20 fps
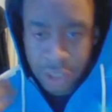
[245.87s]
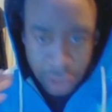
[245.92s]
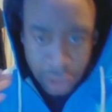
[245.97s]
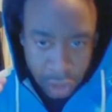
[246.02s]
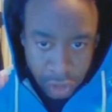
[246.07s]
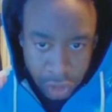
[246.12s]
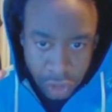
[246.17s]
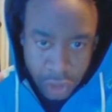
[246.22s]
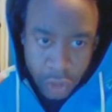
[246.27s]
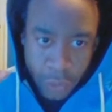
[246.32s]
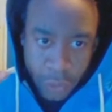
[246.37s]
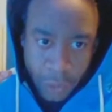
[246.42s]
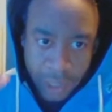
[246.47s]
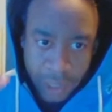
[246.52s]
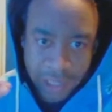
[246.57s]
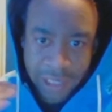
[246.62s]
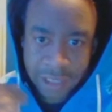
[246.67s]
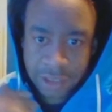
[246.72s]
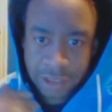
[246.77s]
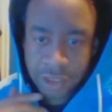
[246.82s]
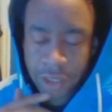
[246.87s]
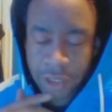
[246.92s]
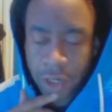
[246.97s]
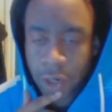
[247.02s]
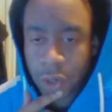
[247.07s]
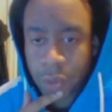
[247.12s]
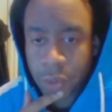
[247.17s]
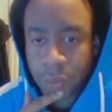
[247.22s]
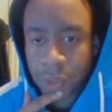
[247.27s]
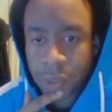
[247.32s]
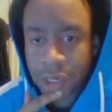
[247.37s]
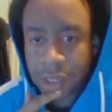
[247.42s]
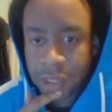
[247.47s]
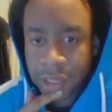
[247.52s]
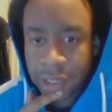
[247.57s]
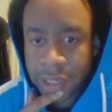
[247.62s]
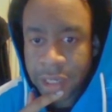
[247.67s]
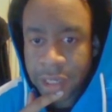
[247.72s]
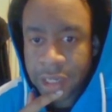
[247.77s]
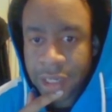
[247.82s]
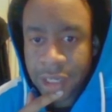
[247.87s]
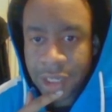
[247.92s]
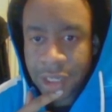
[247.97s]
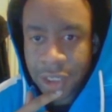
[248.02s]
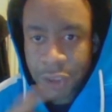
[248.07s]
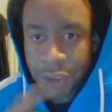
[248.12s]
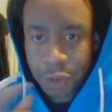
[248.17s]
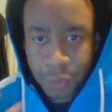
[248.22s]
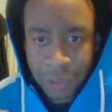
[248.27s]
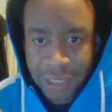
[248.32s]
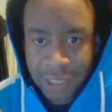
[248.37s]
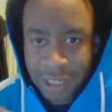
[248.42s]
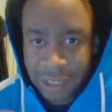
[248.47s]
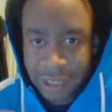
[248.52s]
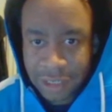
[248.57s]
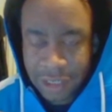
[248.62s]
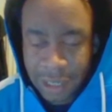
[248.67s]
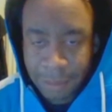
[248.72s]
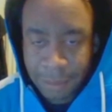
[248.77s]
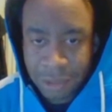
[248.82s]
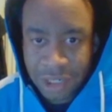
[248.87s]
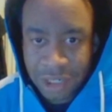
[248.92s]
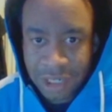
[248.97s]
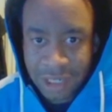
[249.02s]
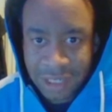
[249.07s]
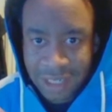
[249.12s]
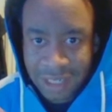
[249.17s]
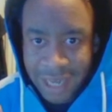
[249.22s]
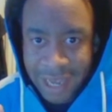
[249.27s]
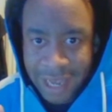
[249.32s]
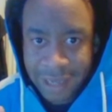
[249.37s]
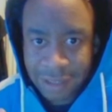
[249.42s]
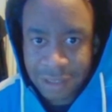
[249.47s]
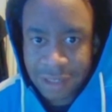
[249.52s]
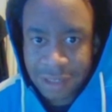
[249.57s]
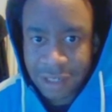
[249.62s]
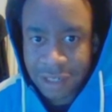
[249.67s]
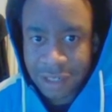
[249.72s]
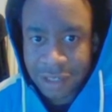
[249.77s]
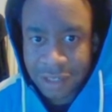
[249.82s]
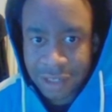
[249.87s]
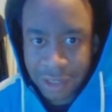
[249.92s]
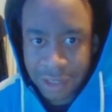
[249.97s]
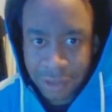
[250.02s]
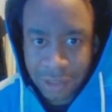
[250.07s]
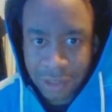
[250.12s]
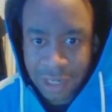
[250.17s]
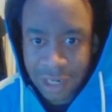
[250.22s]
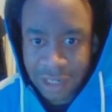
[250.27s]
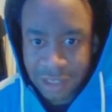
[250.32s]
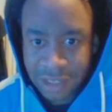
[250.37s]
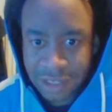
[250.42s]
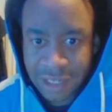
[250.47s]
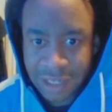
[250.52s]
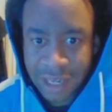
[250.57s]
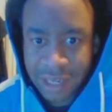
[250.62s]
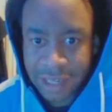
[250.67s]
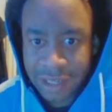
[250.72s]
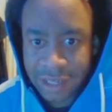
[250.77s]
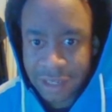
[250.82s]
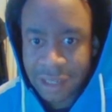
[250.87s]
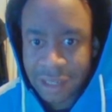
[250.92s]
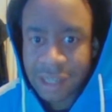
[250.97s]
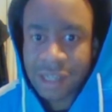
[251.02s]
new one into the old one. Because with the exception of text, it's still gonna say,